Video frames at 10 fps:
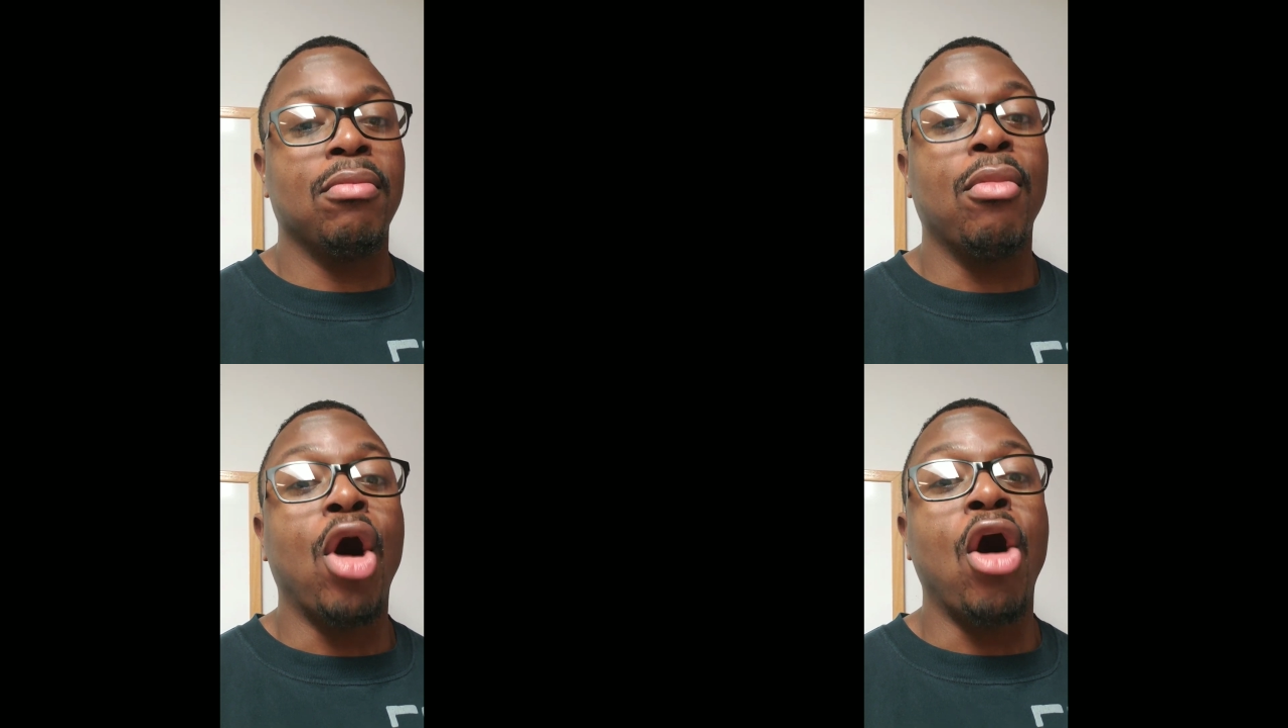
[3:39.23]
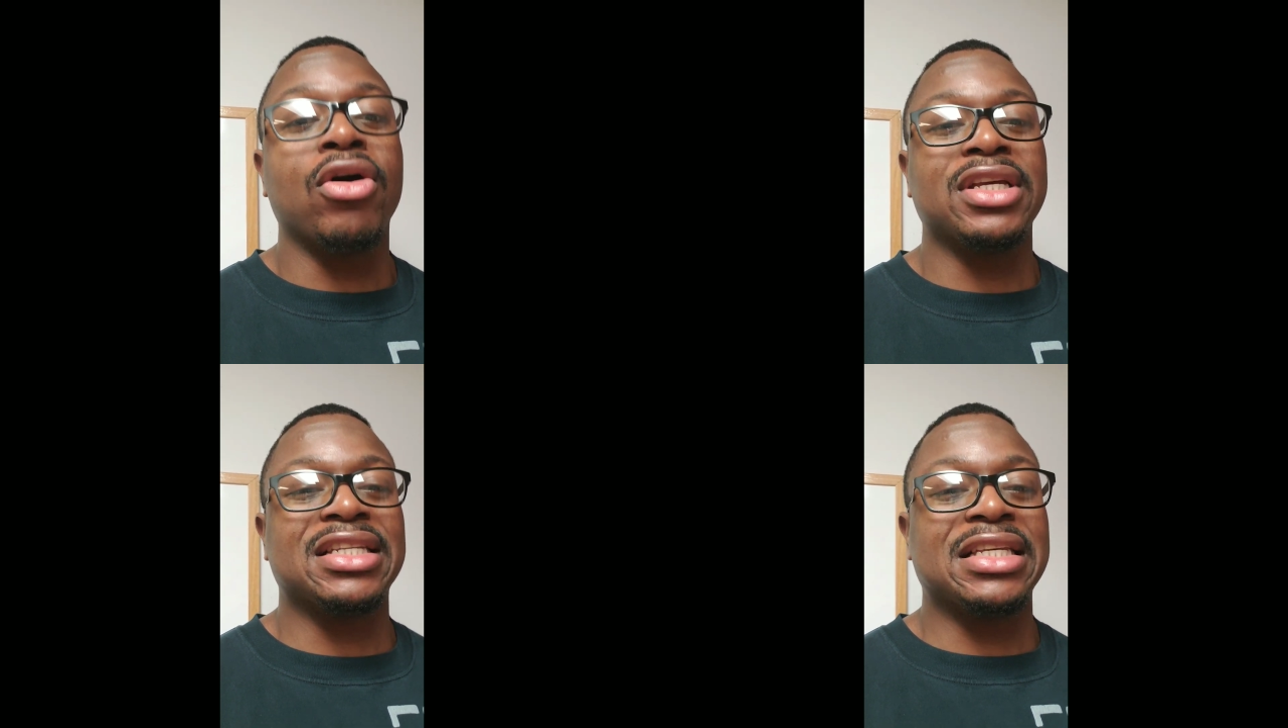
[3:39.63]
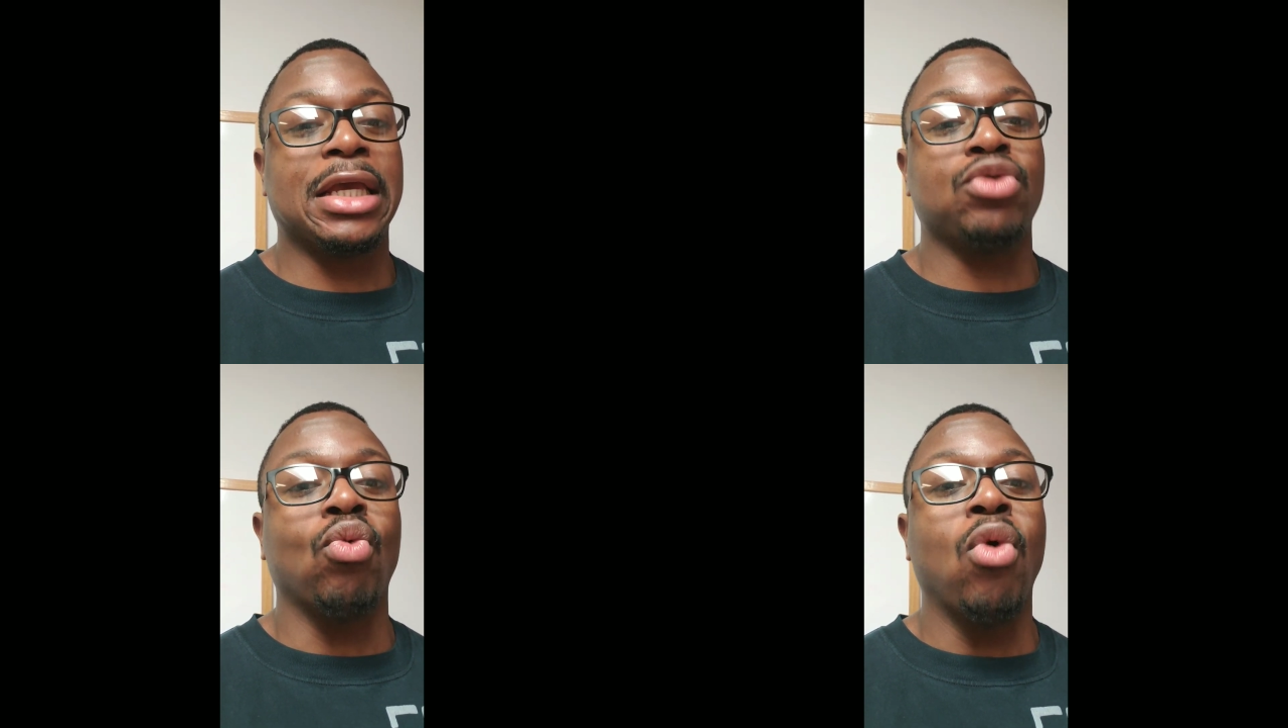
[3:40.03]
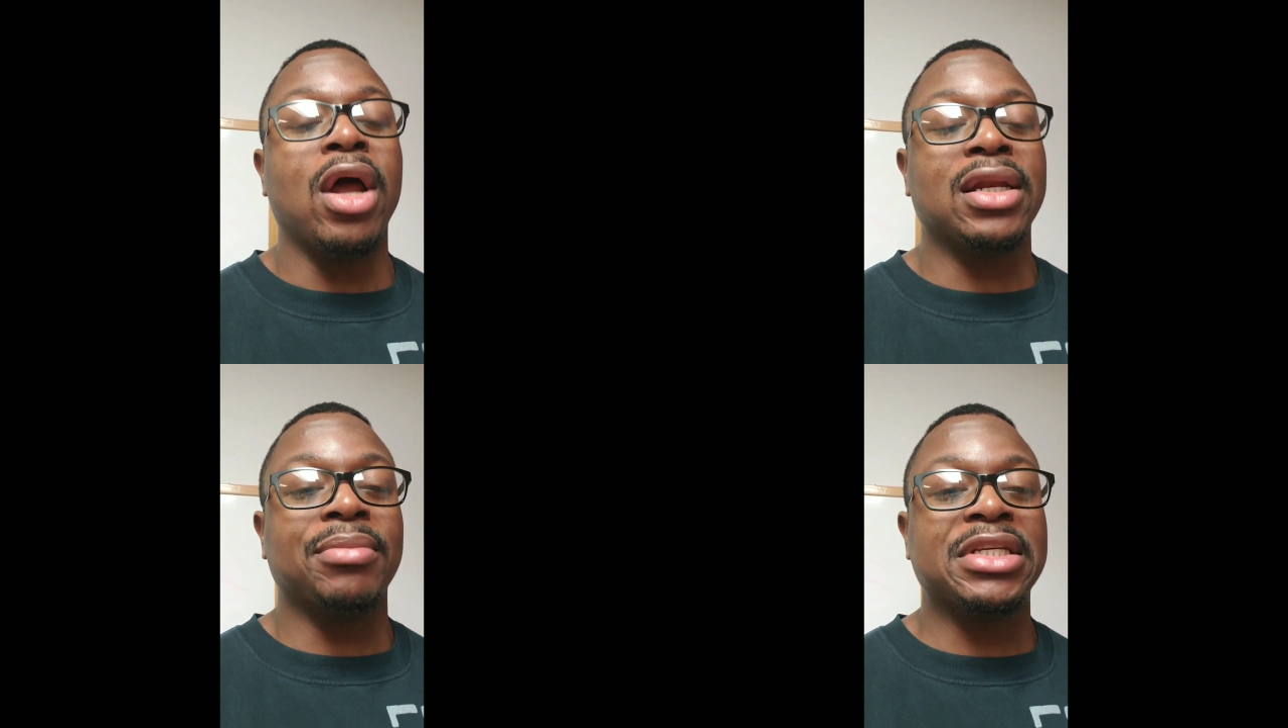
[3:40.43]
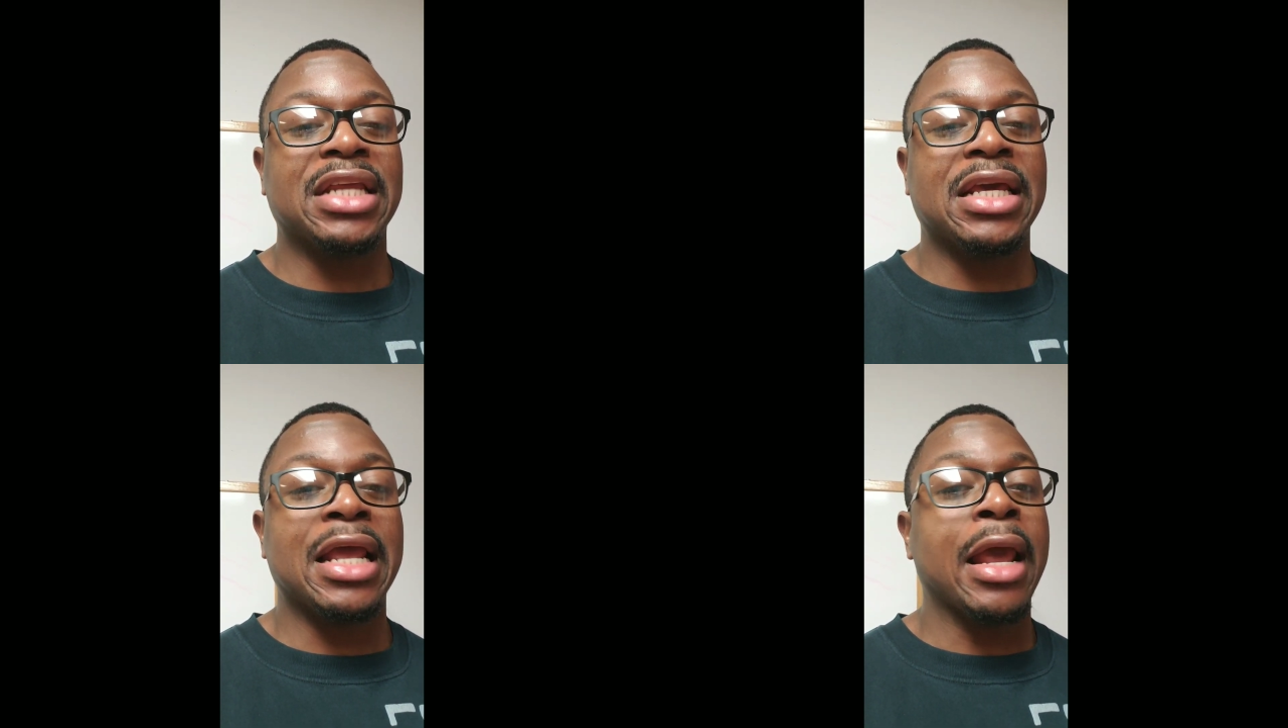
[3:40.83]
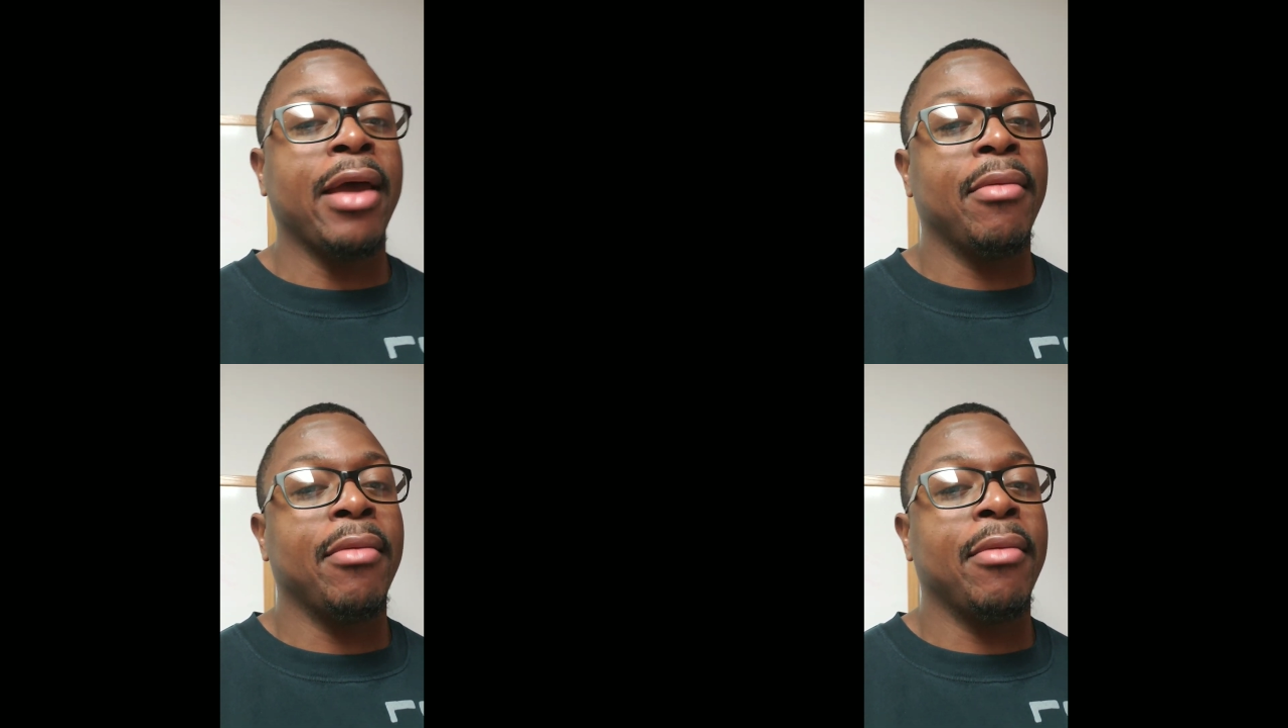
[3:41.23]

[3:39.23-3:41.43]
Maul is 6'1". Let me say it again.